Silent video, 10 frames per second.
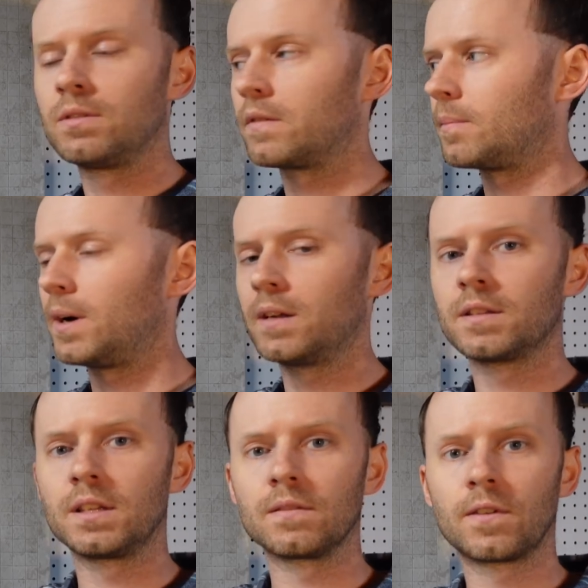You have a bond in
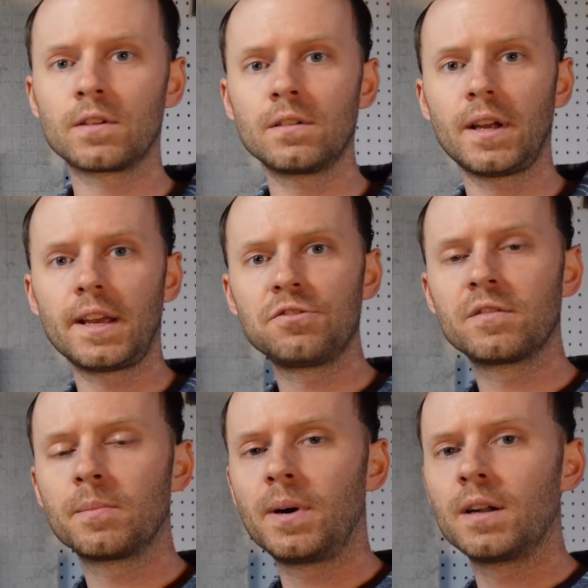the inverter and you
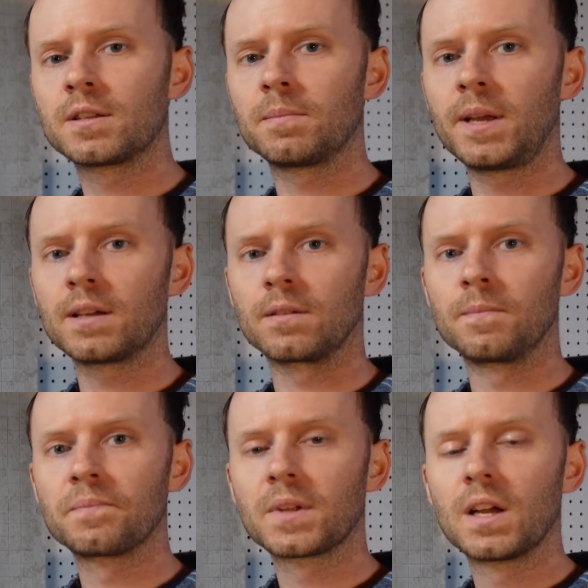have a bond in the panel.
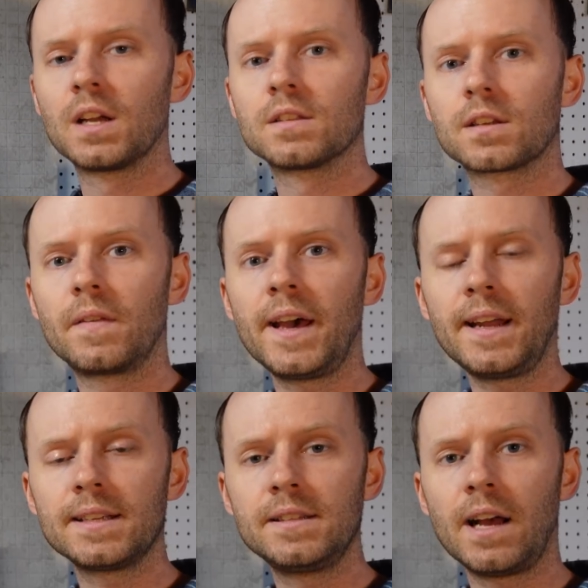So that
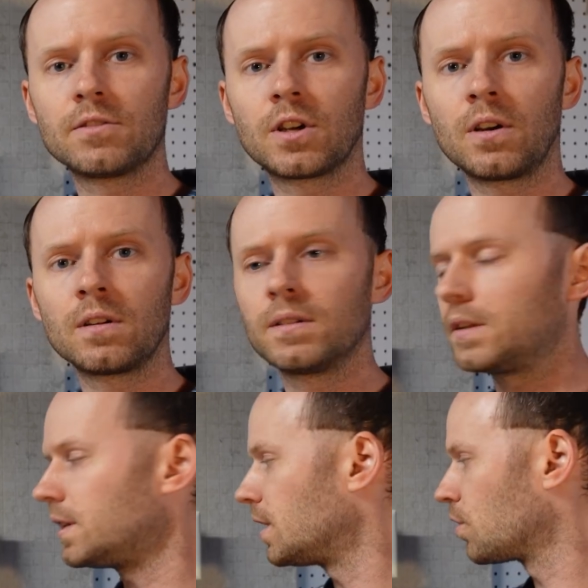has now
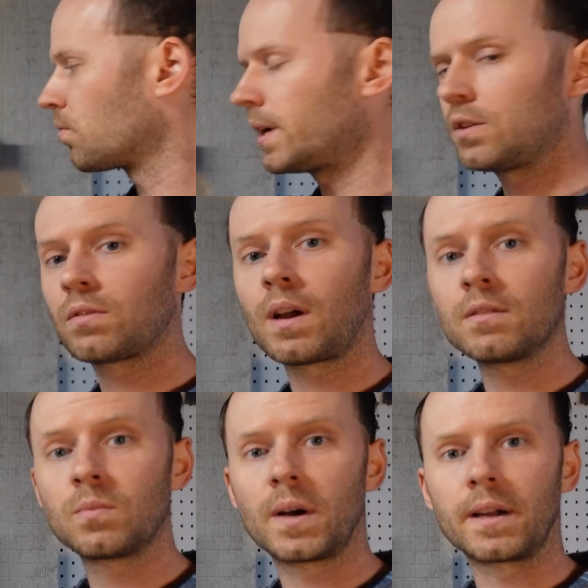turned the green
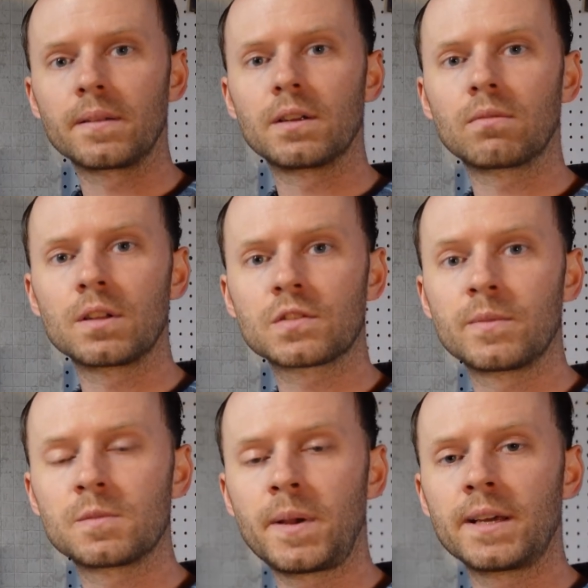ground wire that runs from
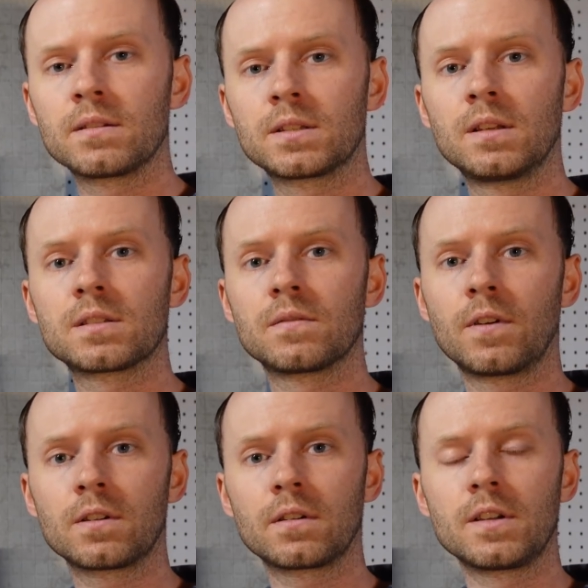this panel to this
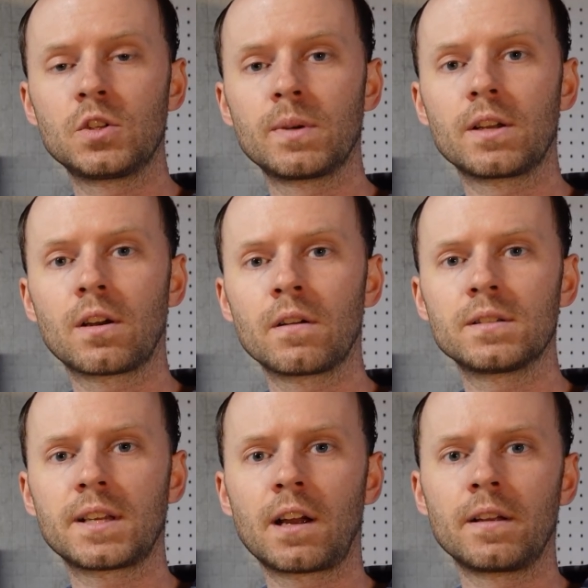inverter into a
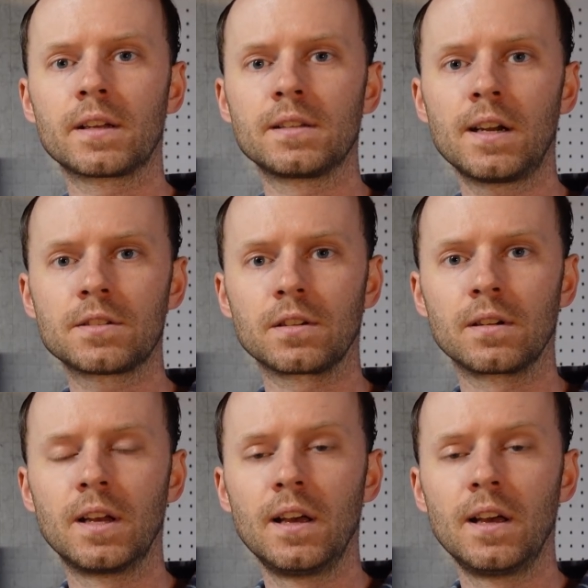current carrying conductor.